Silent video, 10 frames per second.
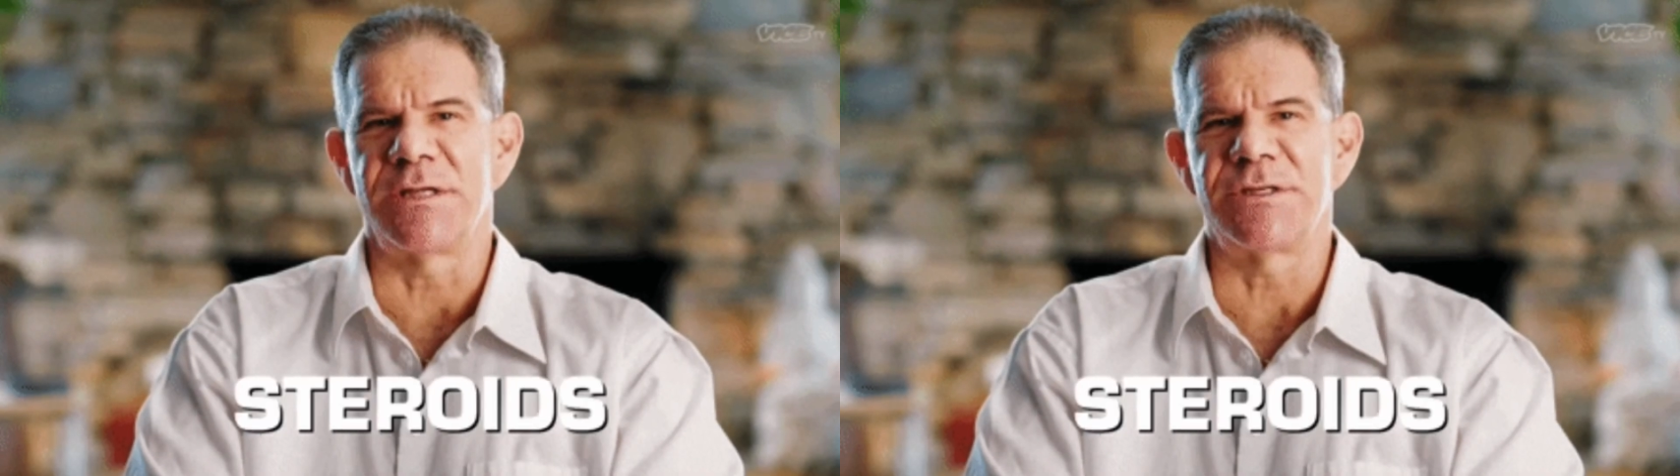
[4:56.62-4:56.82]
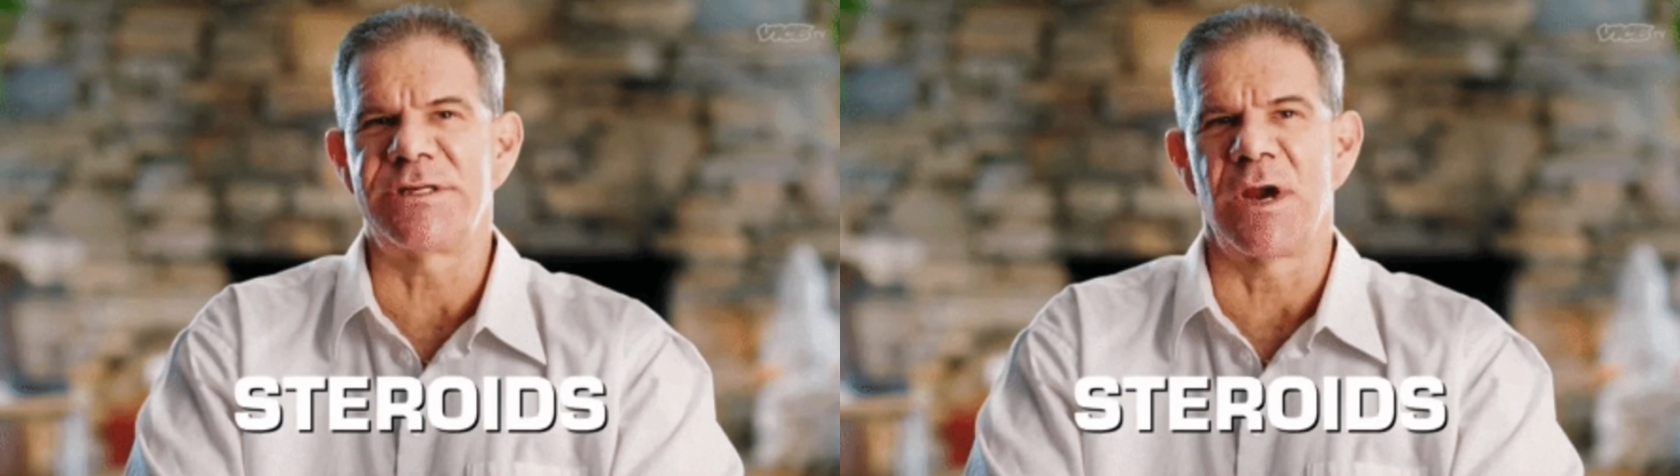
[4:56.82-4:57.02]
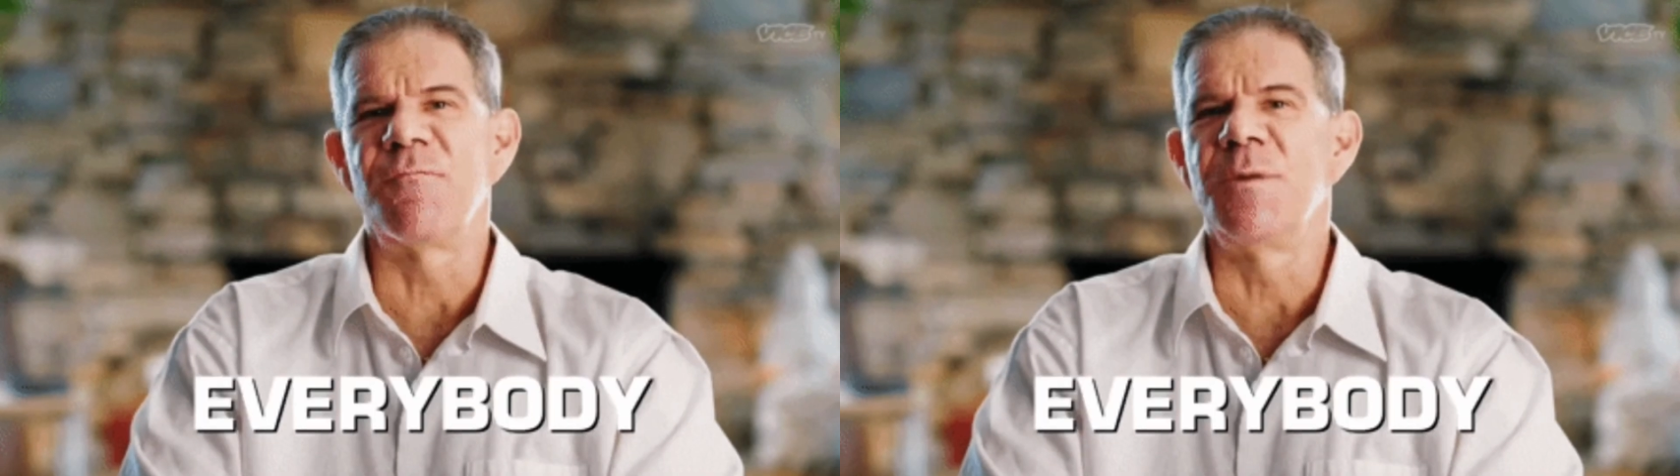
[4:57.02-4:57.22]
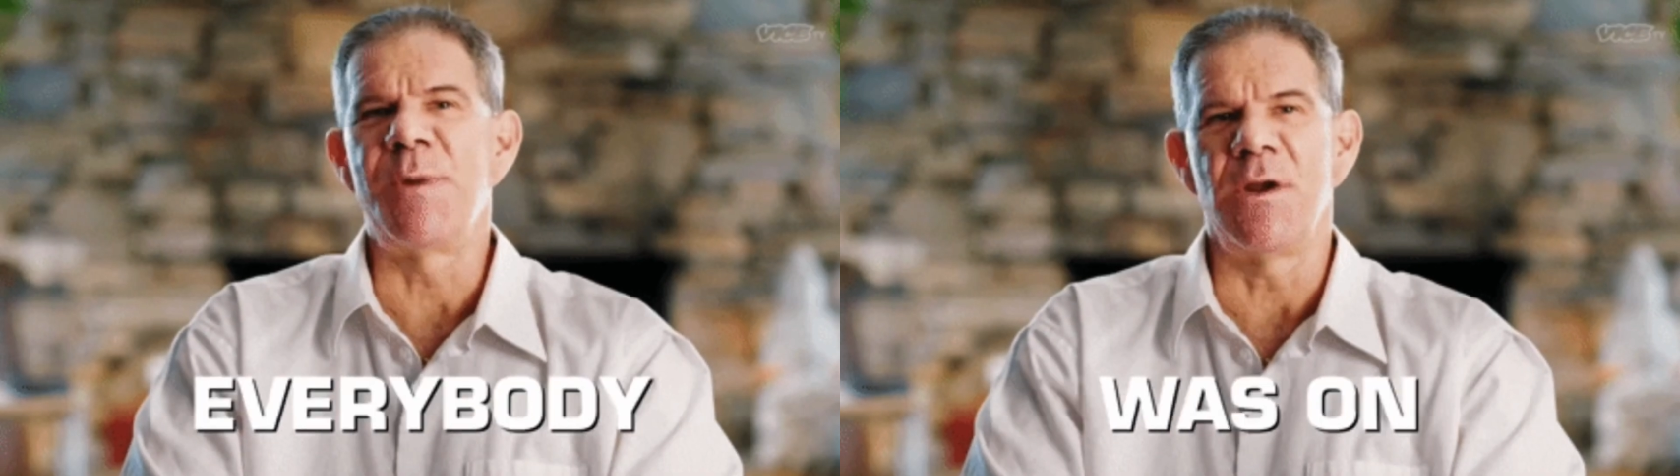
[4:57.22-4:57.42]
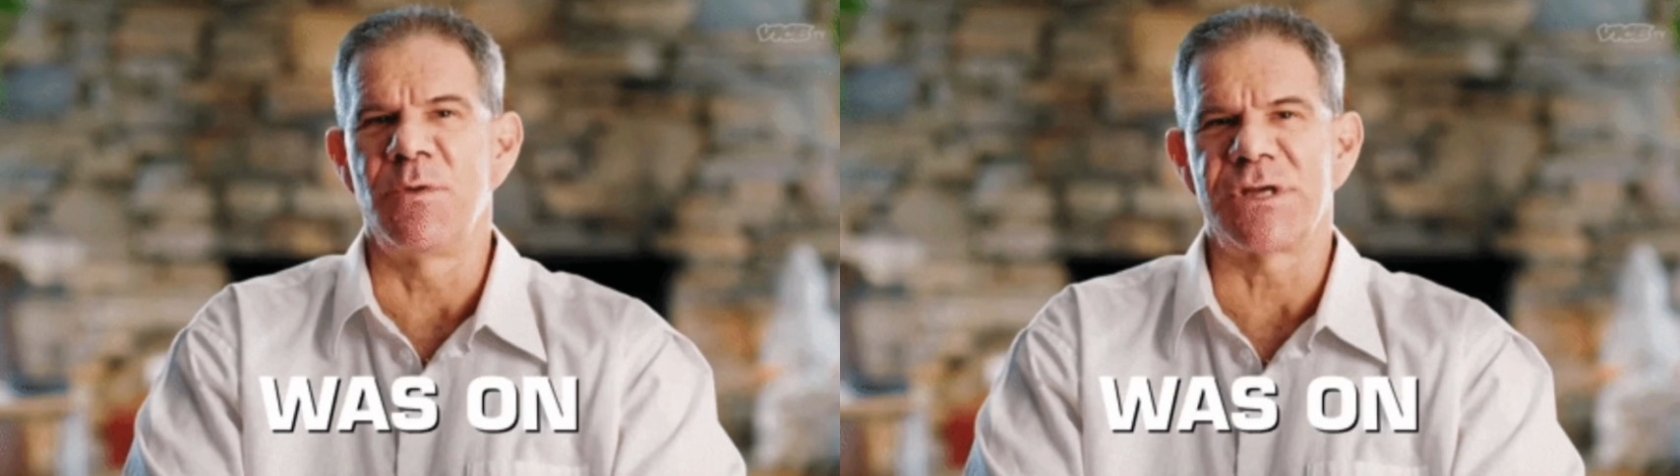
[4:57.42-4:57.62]
as
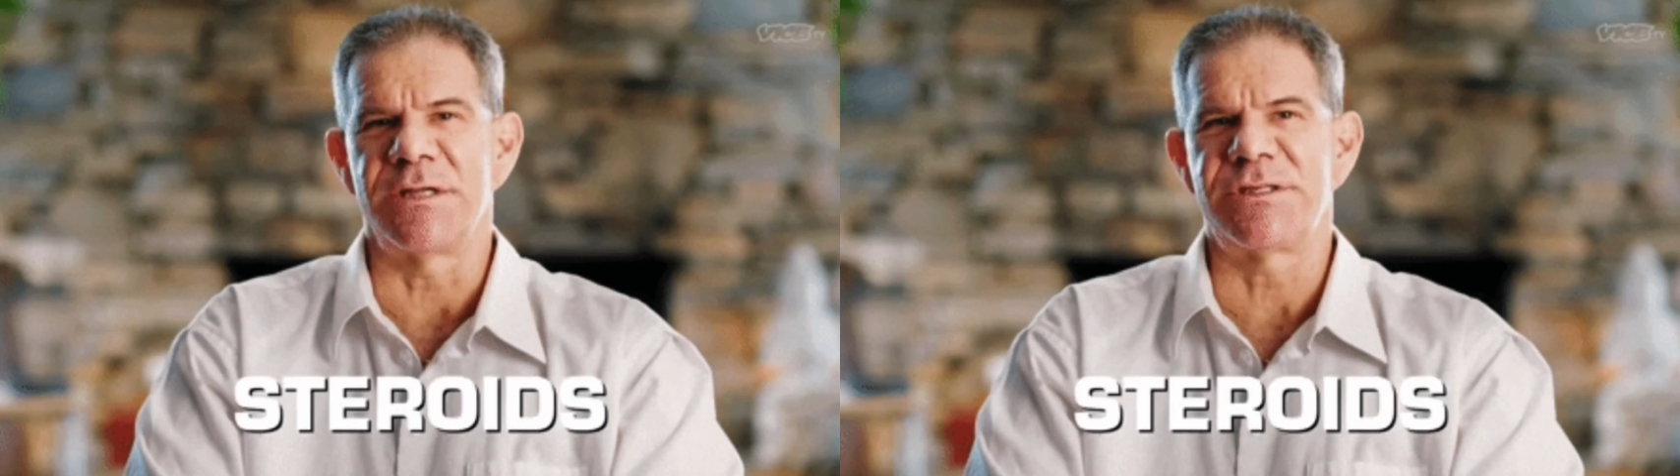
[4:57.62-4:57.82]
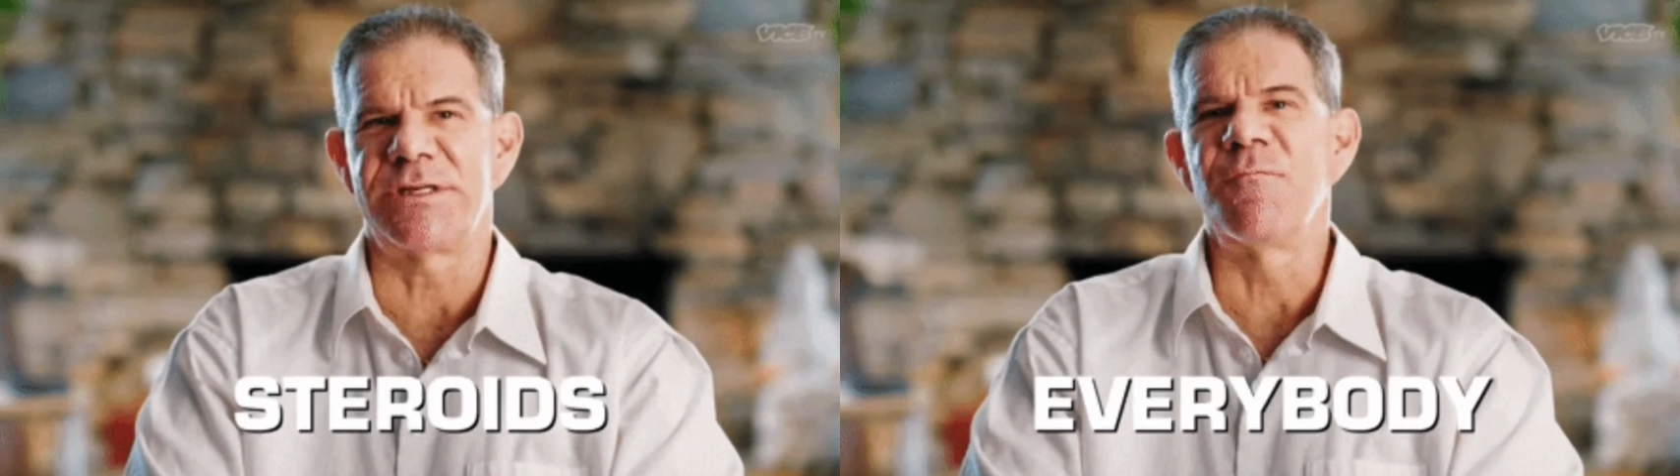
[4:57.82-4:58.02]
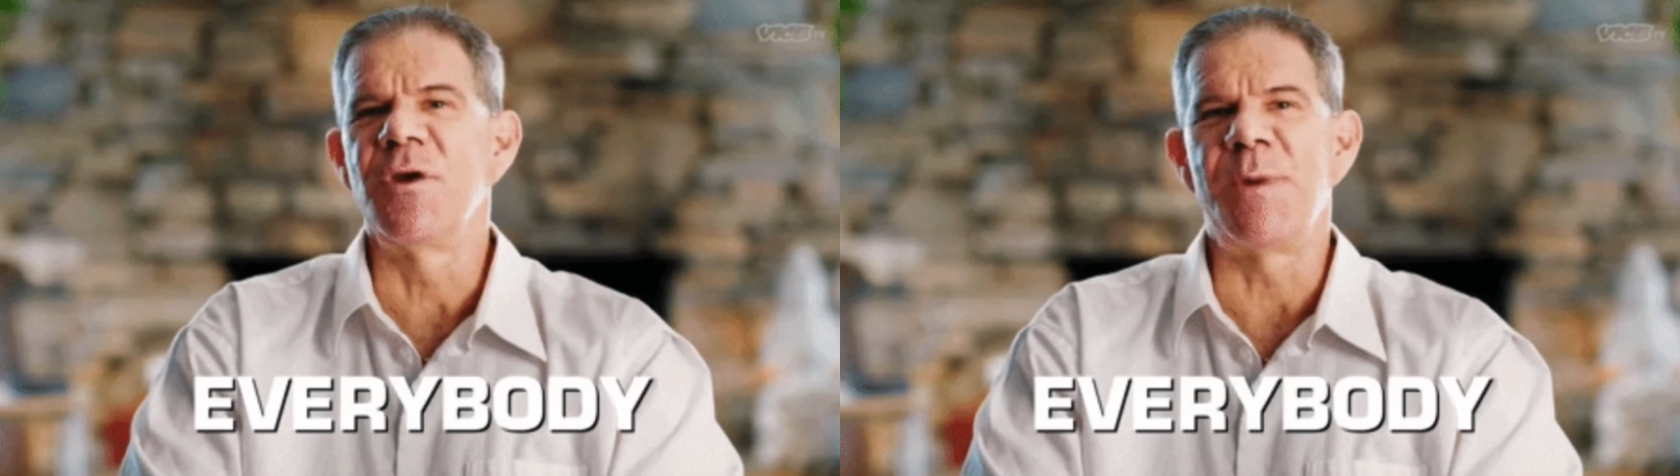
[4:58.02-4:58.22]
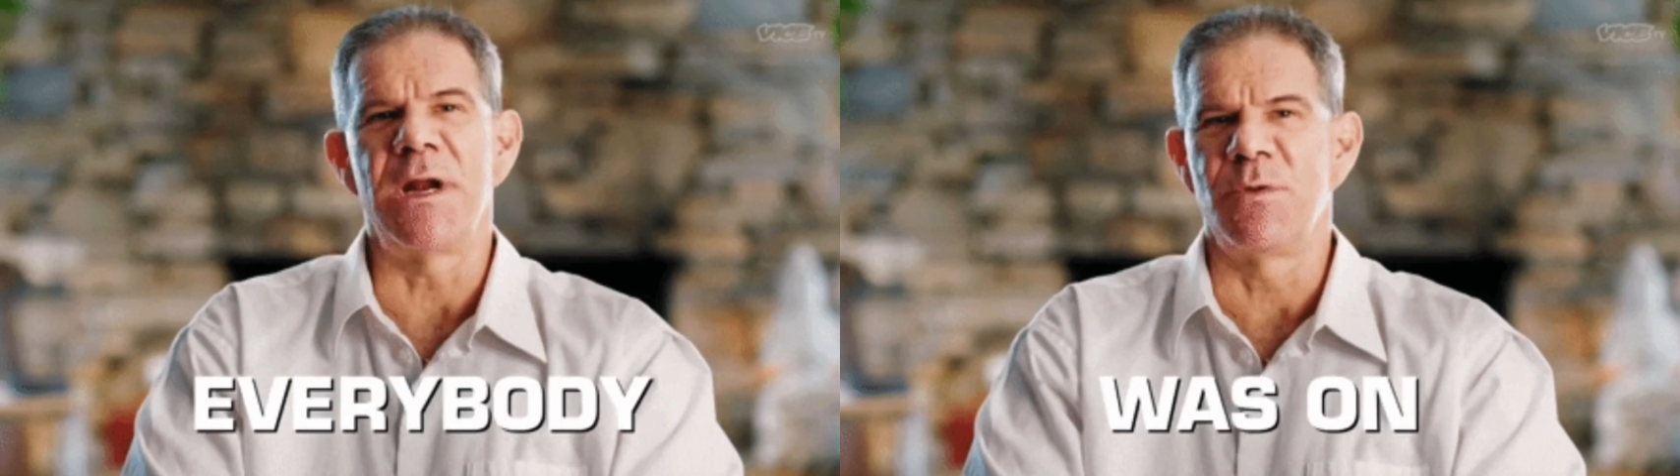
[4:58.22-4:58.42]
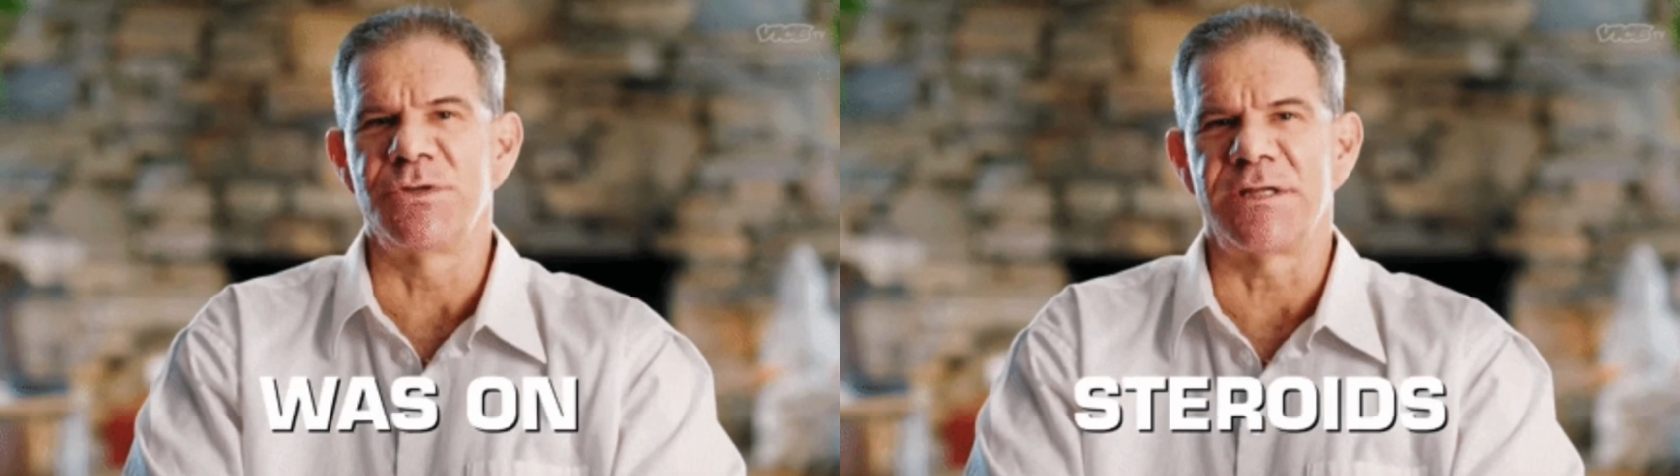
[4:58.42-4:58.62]
like a major
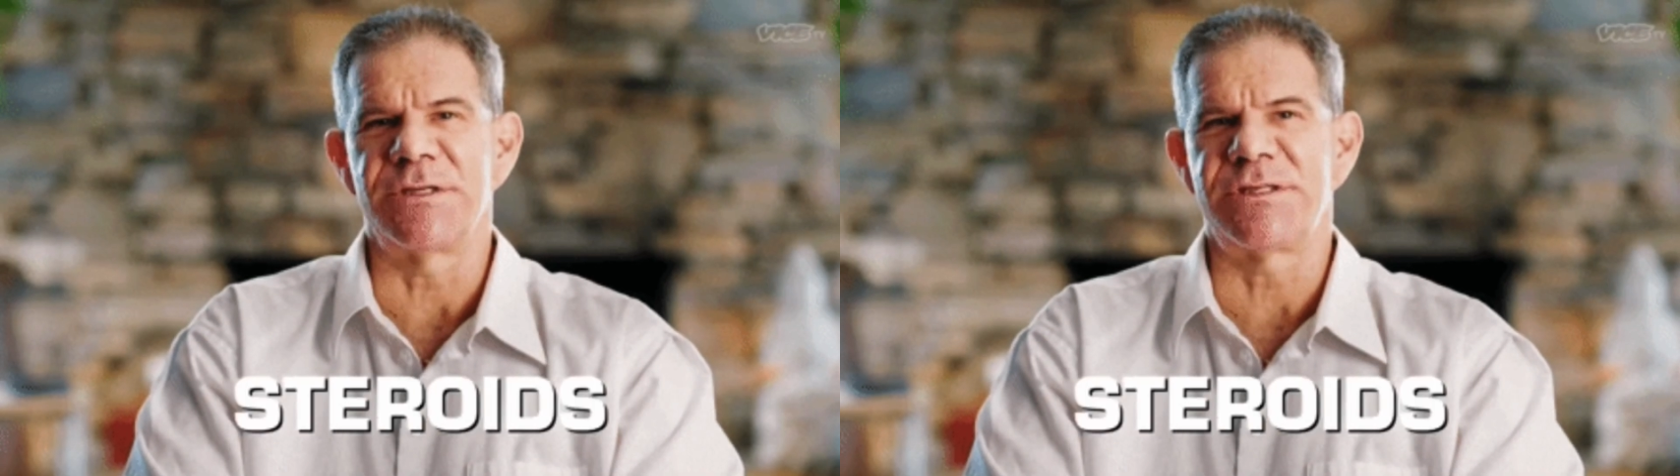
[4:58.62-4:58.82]
storyline,